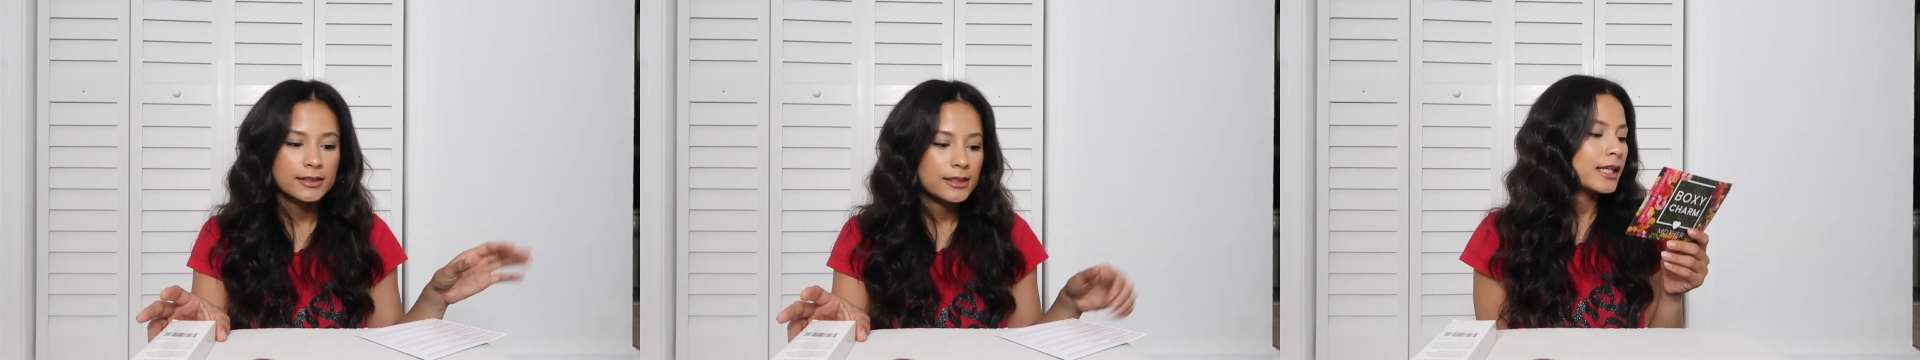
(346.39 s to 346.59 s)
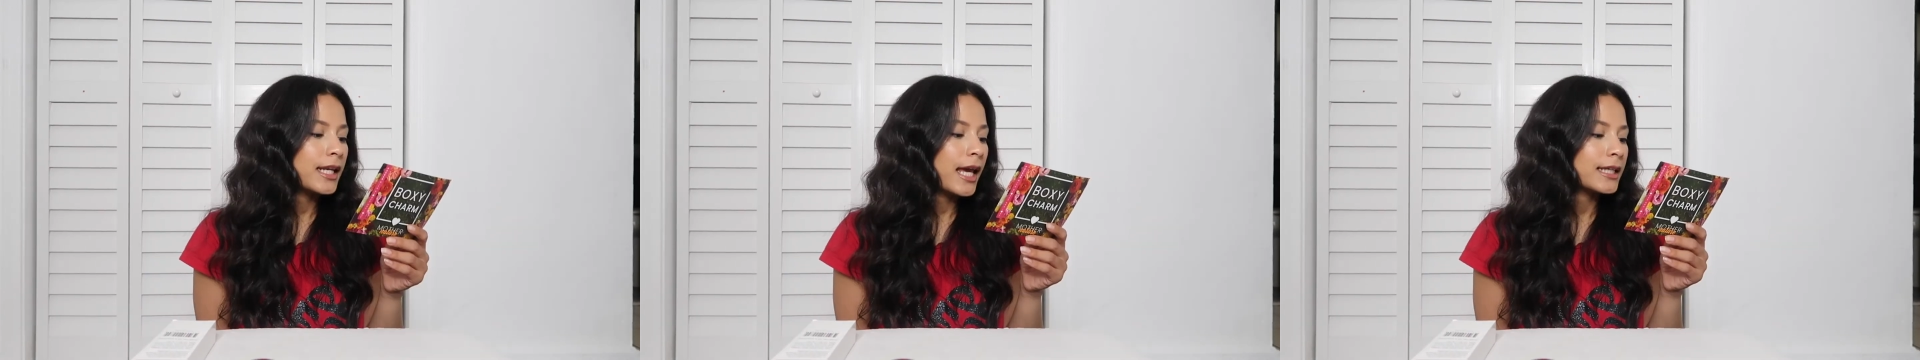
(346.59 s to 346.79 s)

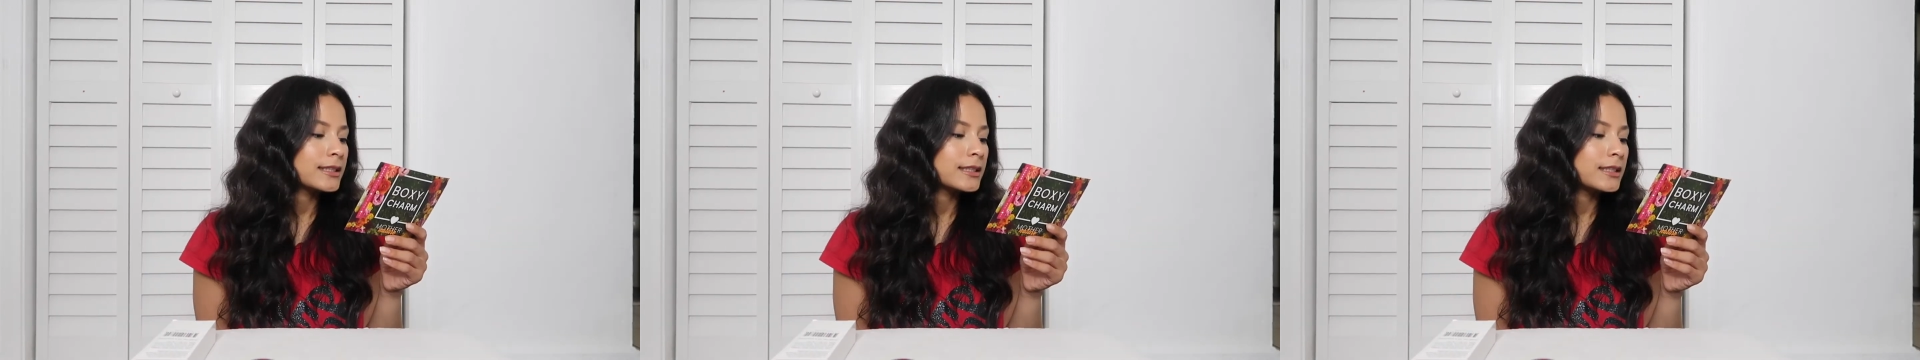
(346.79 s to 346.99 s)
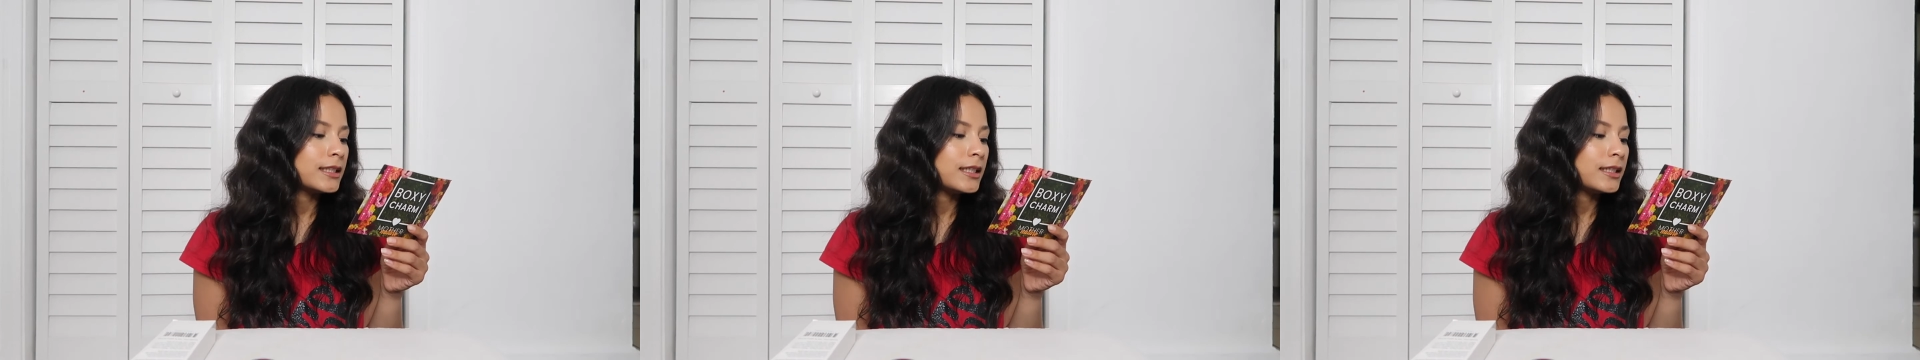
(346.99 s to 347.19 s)
And the next
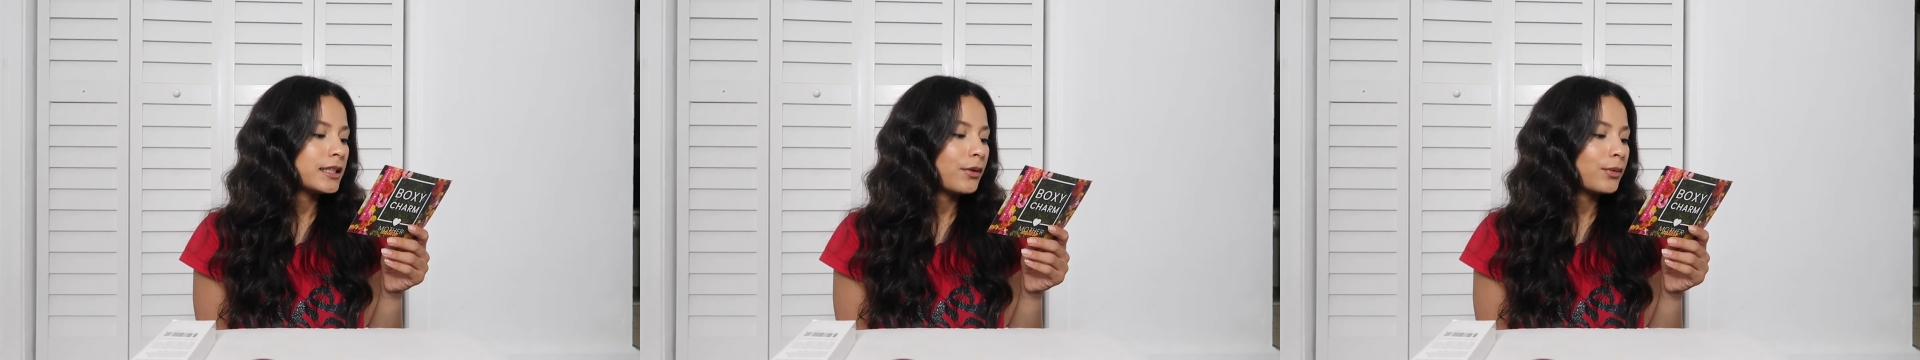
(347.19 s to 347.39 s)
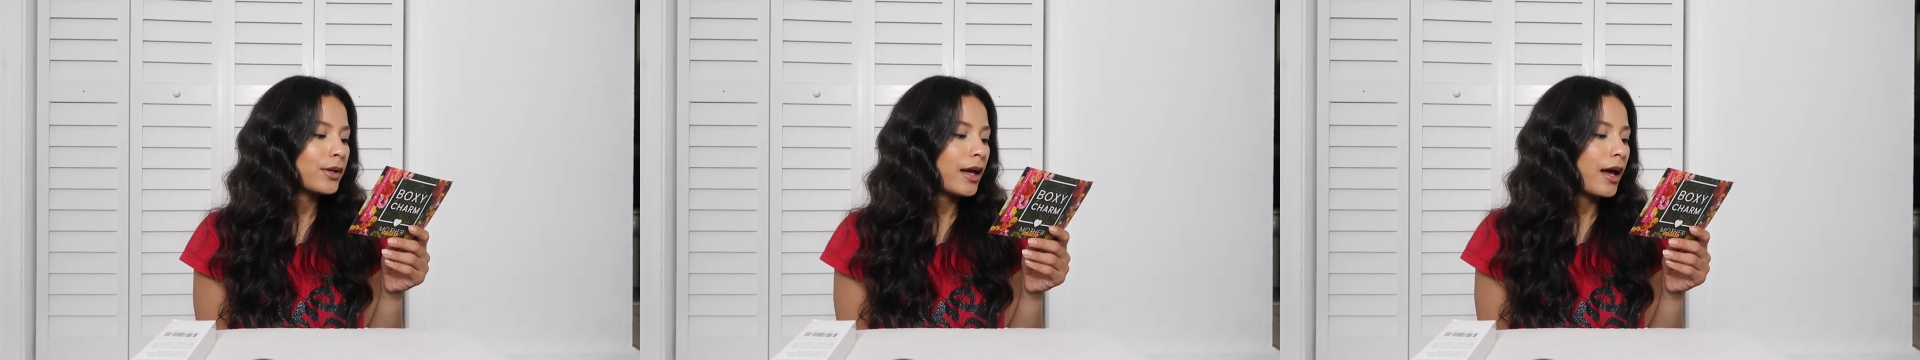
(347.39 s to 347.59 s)
thing
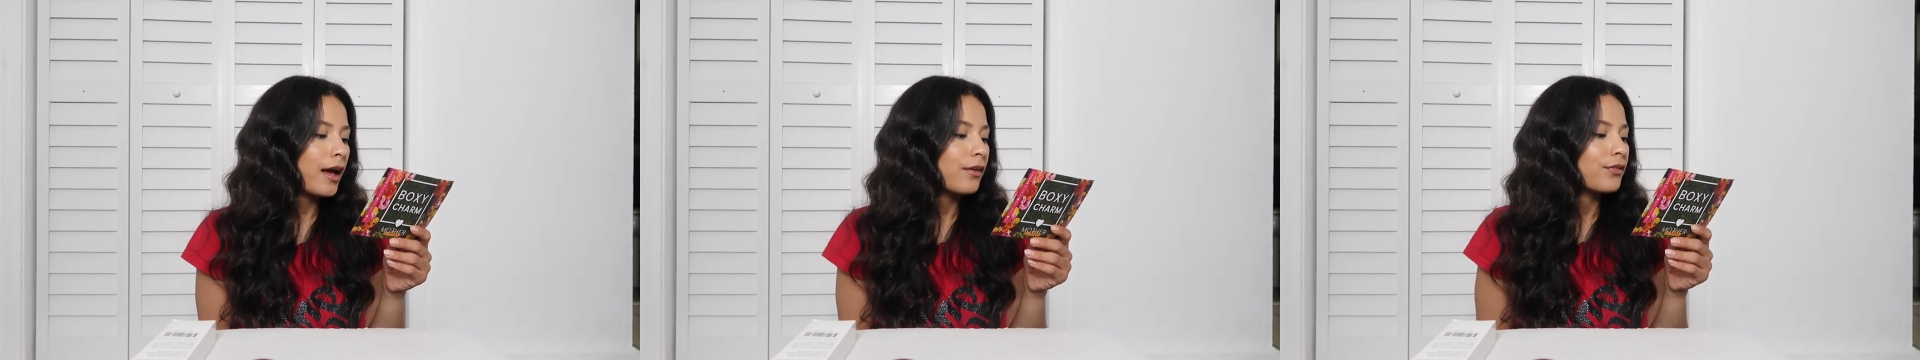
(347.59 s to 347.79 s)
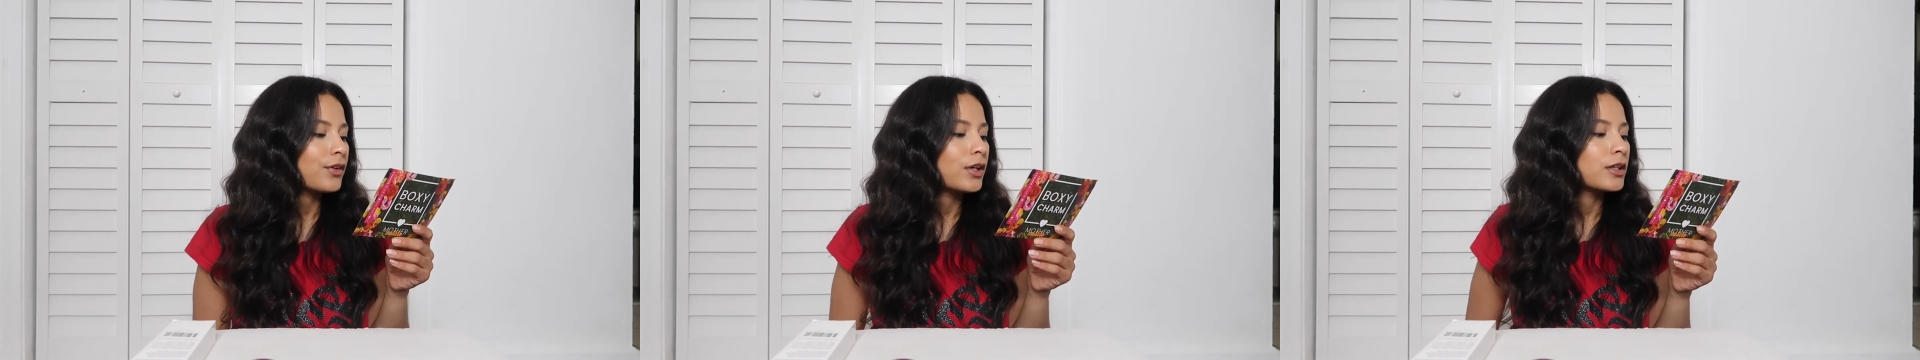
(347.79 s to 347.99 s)
that we
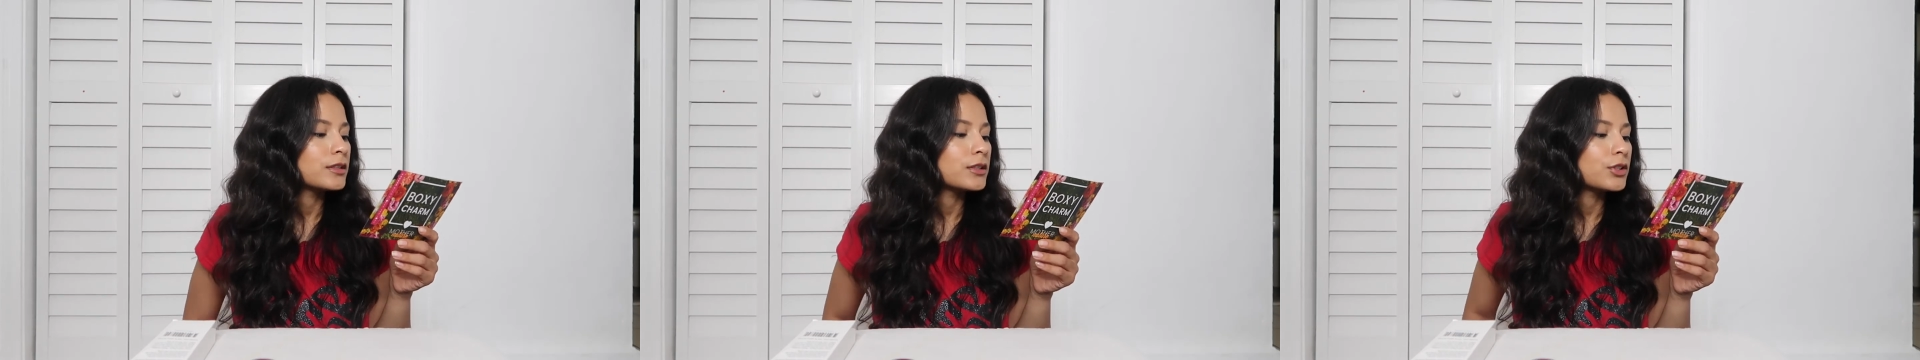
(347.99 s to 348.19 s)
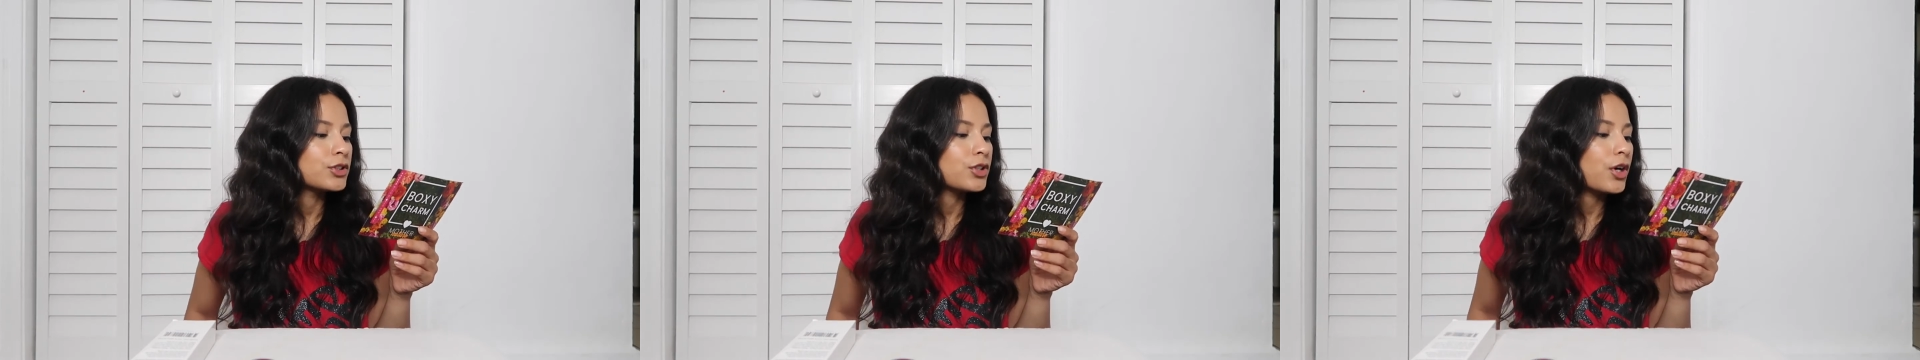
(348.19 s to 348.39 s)
have here is
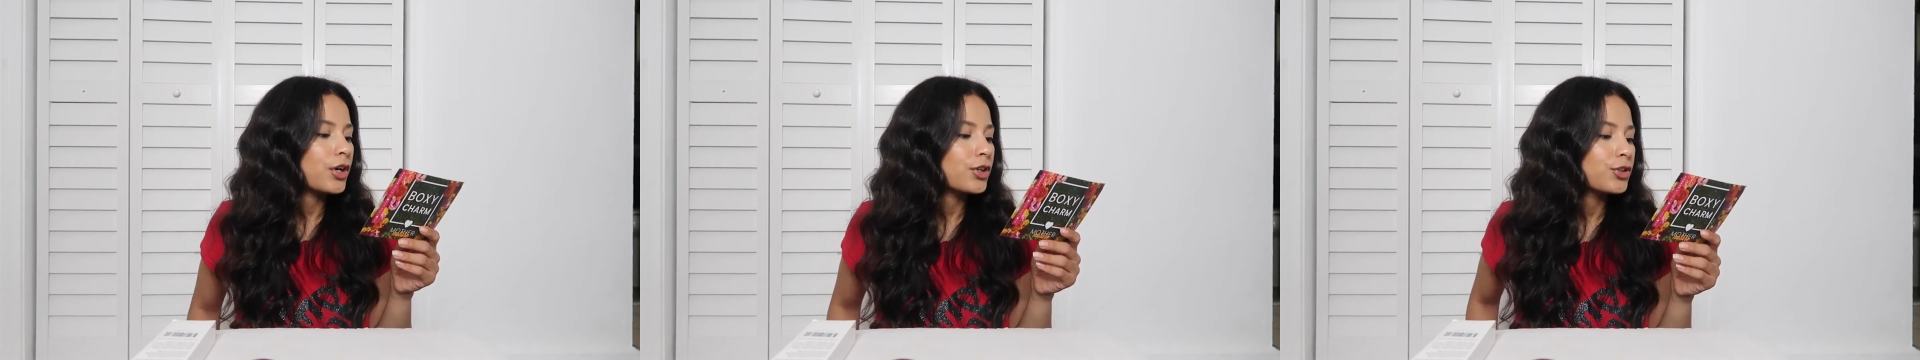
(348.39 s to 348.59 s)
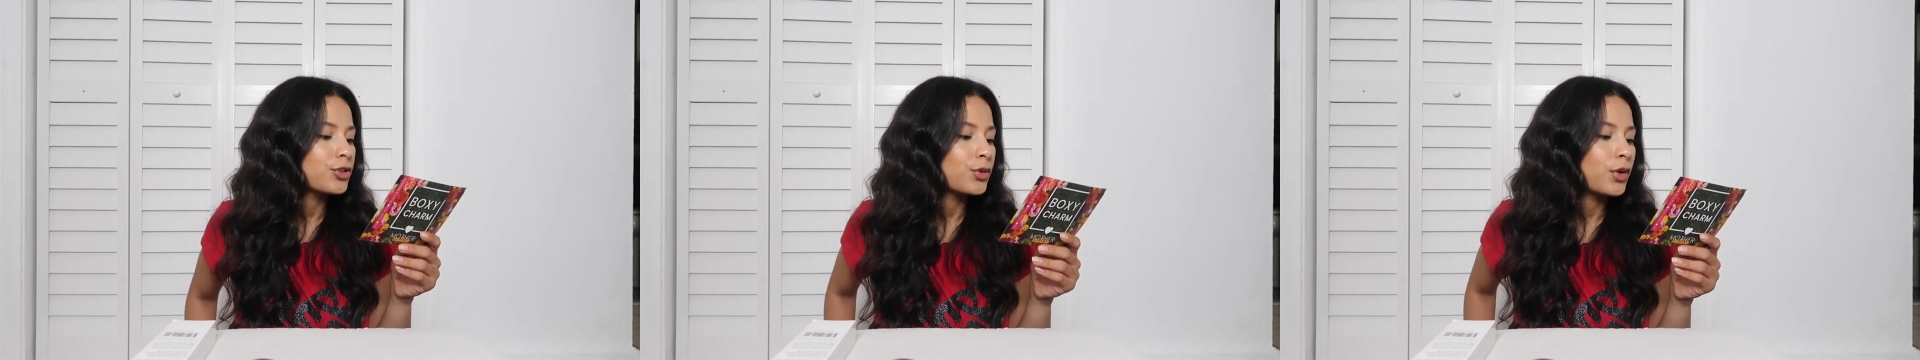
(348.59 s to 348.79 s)
the
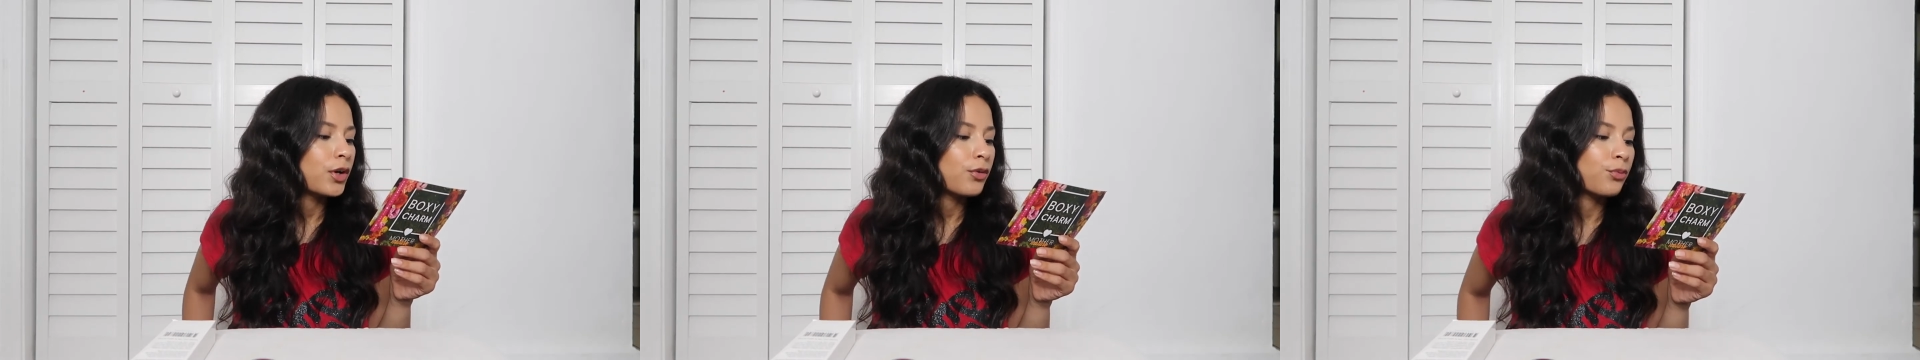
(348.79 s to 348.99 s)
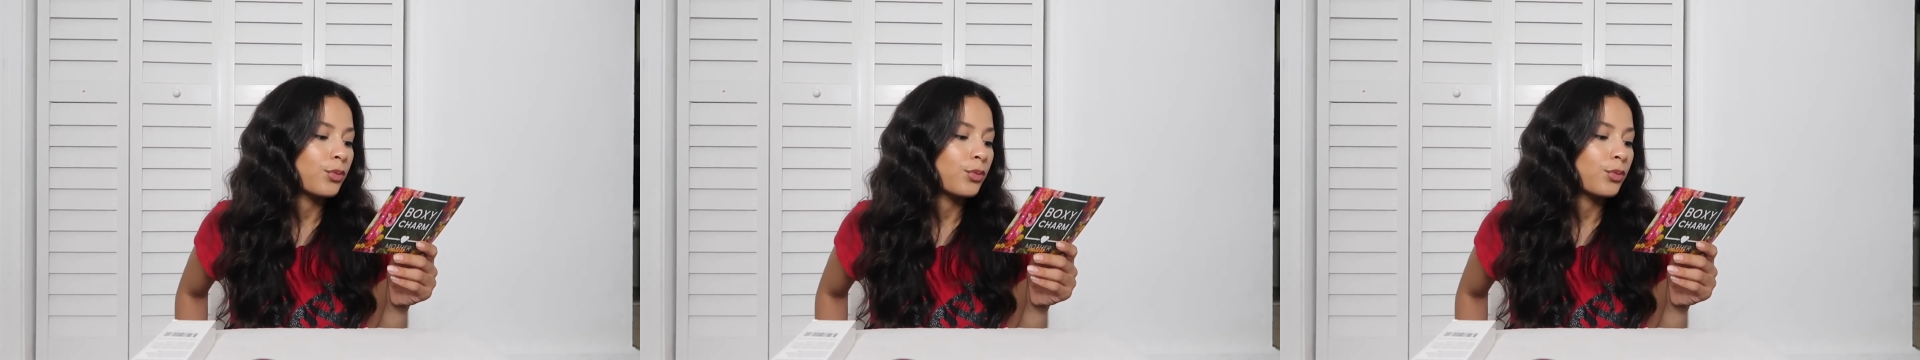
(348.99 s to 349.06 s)
Tarte Sugar